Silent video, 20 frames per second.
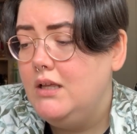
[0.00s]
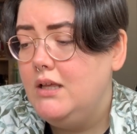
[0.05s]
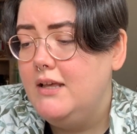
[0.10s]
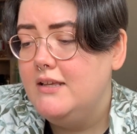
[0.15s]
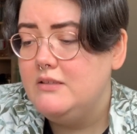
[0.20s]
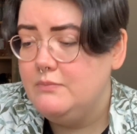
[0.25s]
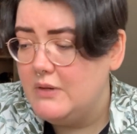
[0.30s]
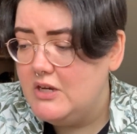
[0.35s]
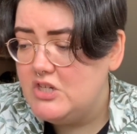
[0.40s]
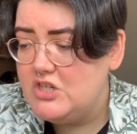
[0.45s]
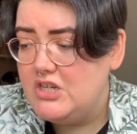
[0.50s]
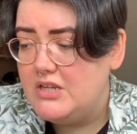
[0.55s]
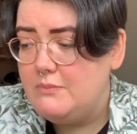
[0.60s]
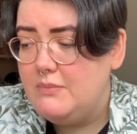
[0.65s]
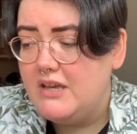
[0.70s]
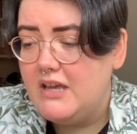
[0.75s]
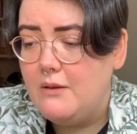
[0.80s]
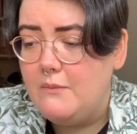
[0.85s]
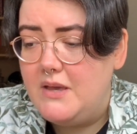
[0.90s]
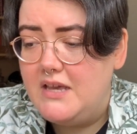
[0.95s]
especially
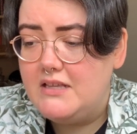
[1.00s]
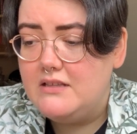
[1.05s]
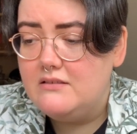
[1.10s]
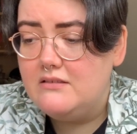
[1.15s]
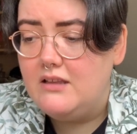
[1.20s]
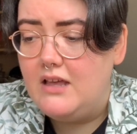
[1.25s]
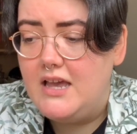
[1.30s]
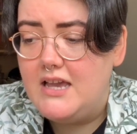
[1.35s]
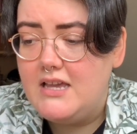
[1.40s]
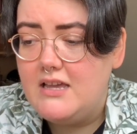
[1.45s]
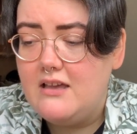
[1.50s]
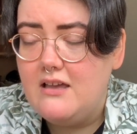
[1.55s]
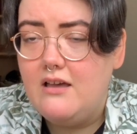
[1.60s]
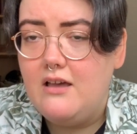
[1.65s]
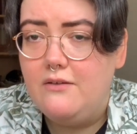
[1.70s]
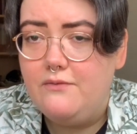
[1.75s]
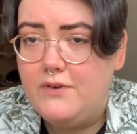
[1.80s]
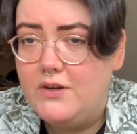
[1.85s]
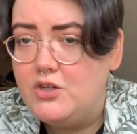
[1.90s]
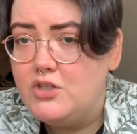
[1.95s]
becoming like
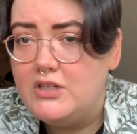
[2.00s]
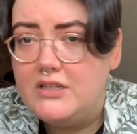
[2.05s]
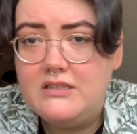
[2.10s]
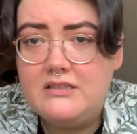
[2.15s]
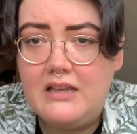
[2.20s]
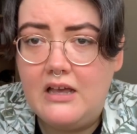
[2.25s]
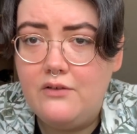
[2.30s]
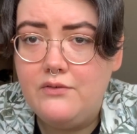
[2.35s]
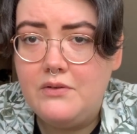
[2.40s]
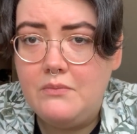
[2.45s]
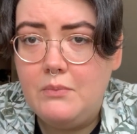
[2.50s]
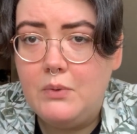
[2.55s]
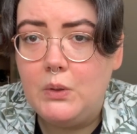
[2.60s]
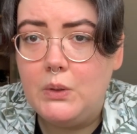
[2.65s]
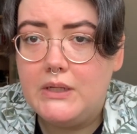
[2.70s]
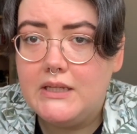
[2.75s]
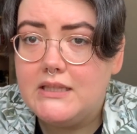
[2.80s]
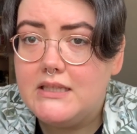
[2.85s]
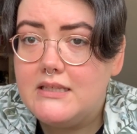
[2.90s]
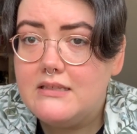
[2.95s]
officially
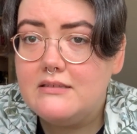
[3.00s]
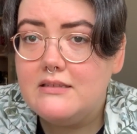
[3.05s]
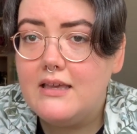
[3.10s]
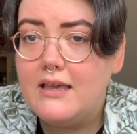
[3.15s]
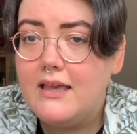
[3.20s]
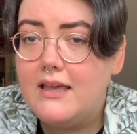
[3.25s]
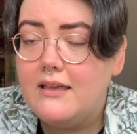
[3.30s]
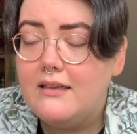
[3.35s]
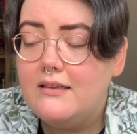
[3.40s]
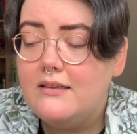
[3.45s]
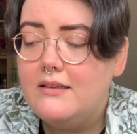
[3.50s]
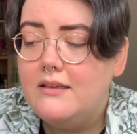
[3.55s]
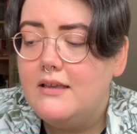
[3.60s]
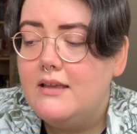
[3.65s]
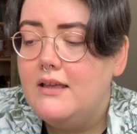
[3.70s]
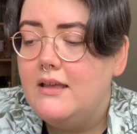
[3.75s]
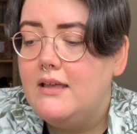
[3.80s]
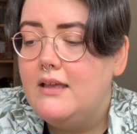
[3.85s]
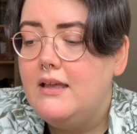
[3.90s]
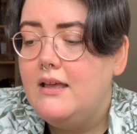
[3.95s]
self-employed this year,
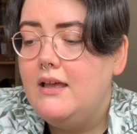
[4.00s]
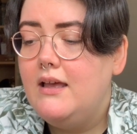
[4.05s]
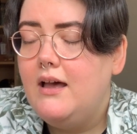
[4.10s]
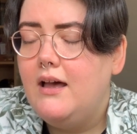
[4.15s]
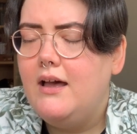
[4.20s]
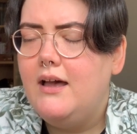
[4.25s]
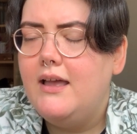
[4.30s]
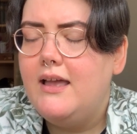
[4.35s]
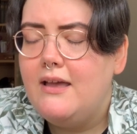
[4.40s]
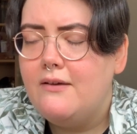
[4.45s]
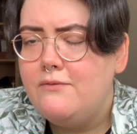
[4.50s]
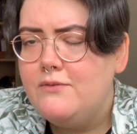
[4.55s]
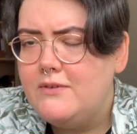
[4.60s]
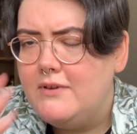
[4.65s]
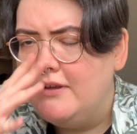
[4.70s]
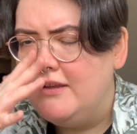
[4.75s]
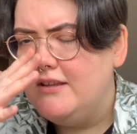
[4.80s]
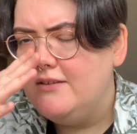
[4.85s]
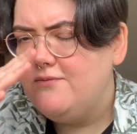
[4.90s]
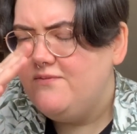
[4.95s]
I have
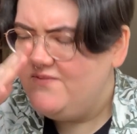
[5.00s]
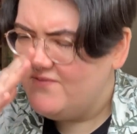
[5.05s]
to